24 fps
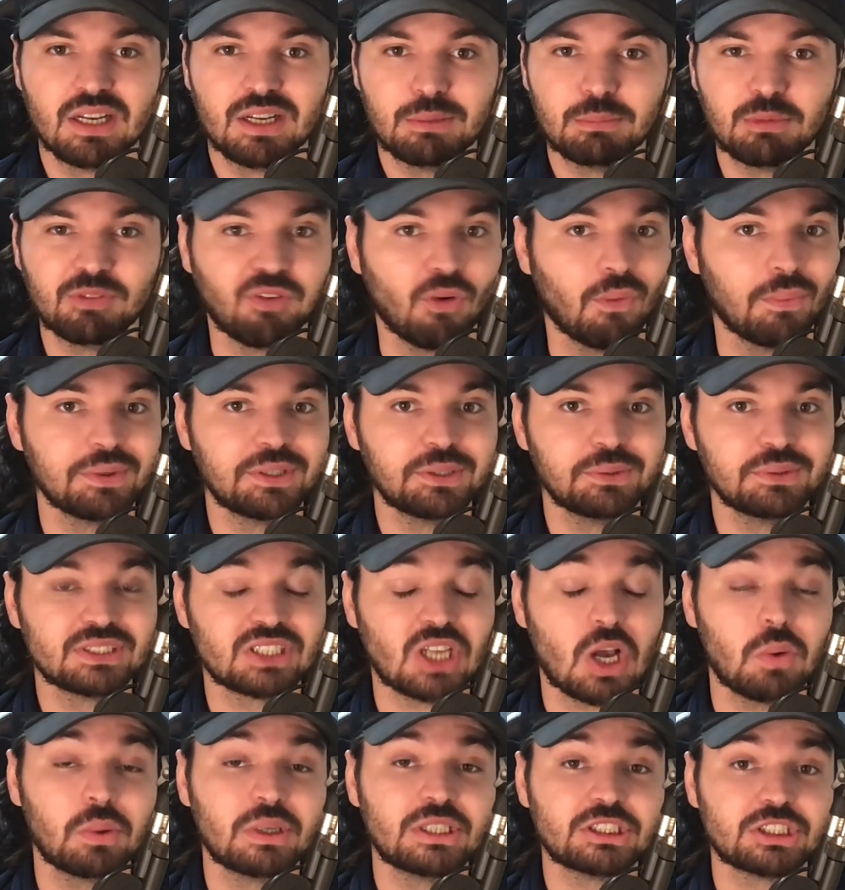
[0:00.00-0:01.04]
Before we do, as
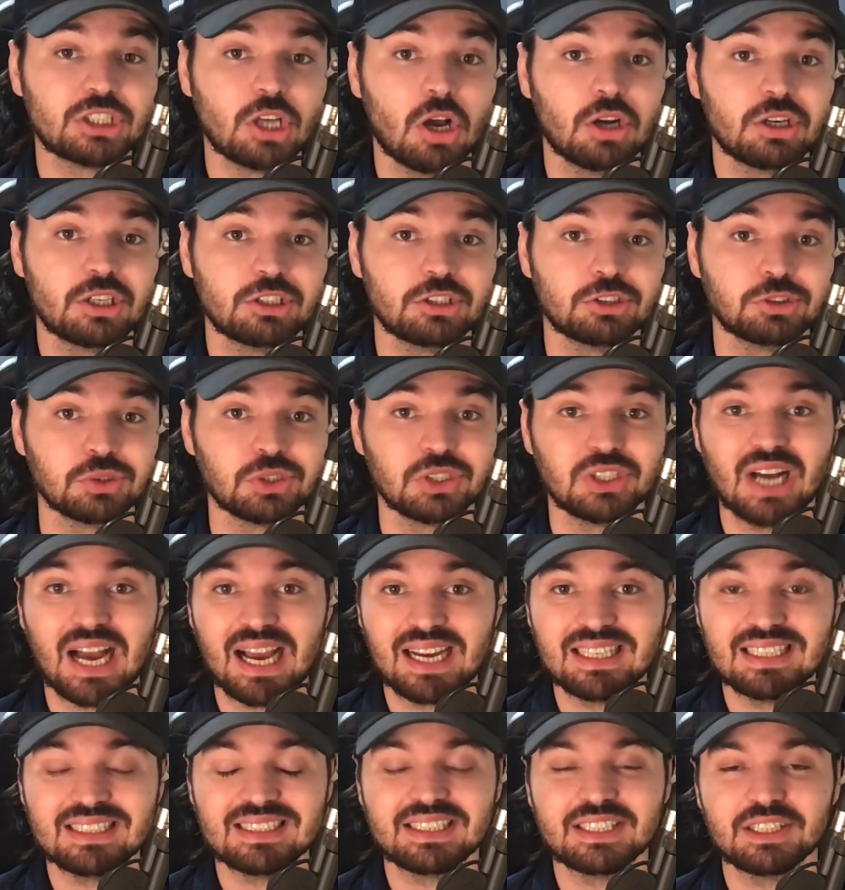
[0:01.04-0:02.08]
always, yawn of the drill, I
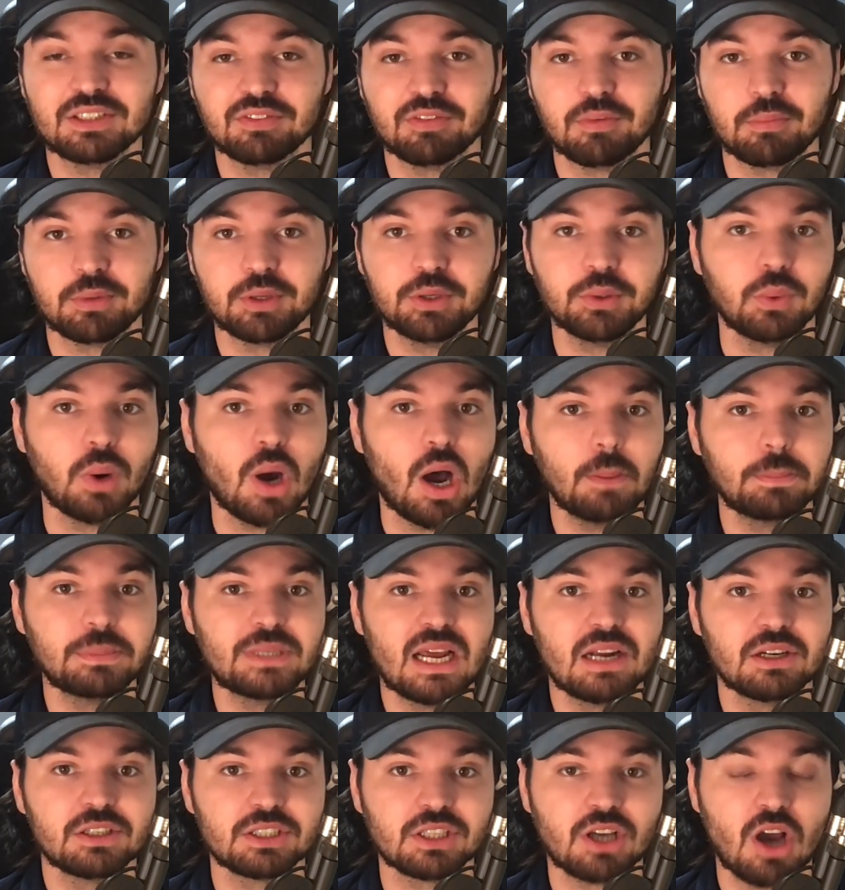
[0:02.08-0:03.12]
need to hear from you. Hop
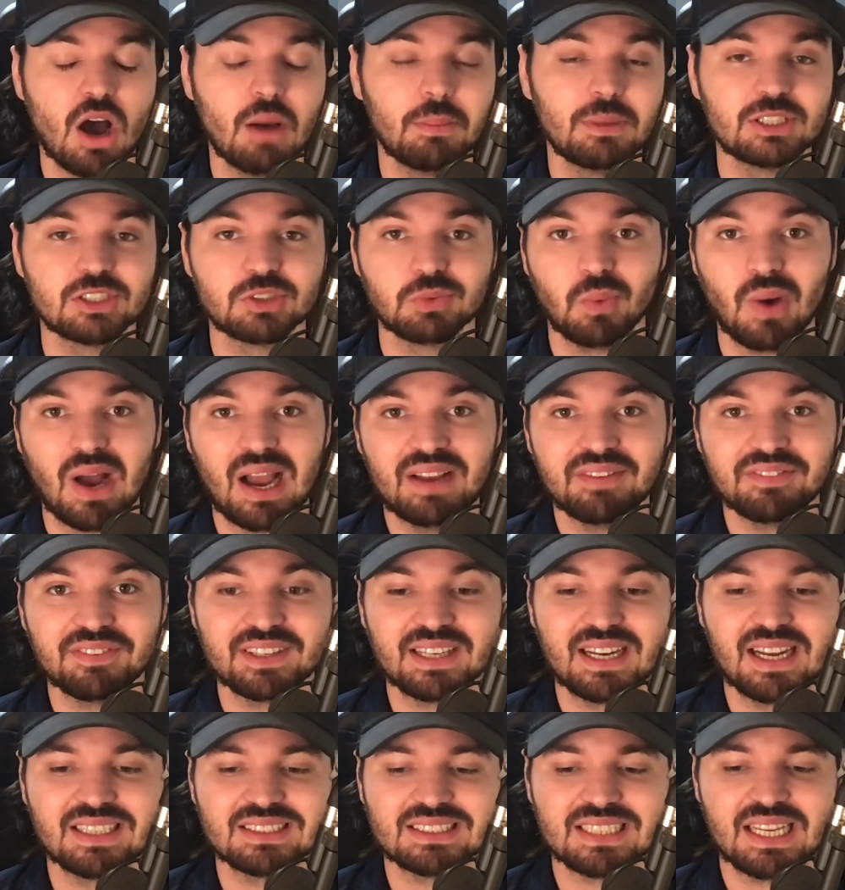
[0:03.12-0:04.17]
down to the comments, Y for
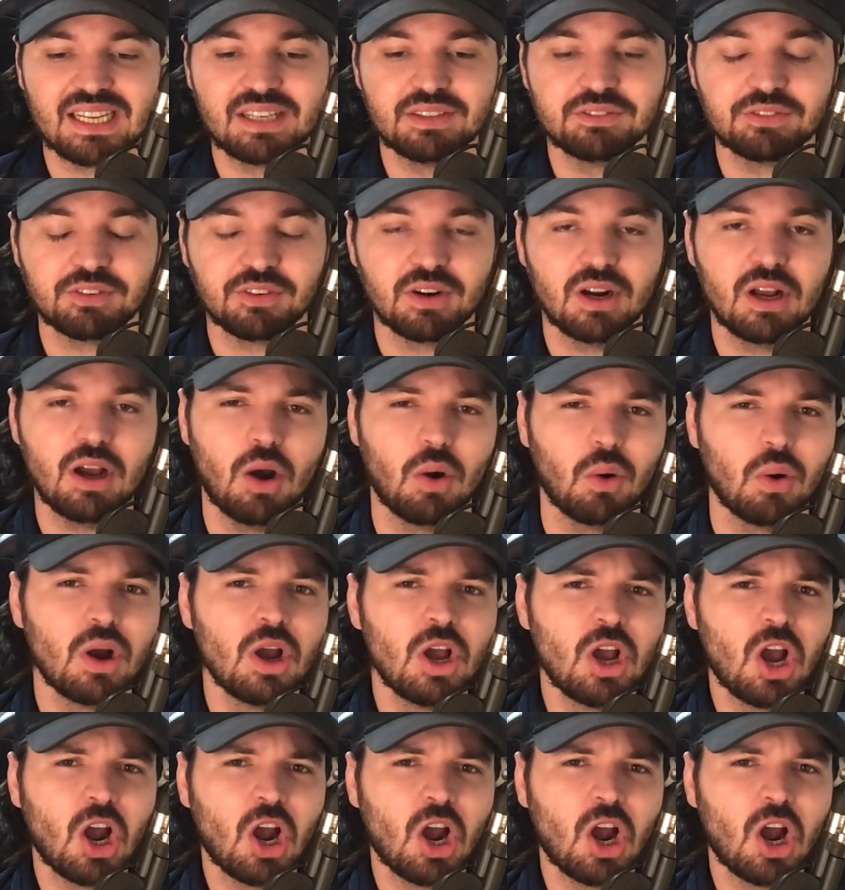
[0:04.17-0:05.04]
yes, N for no.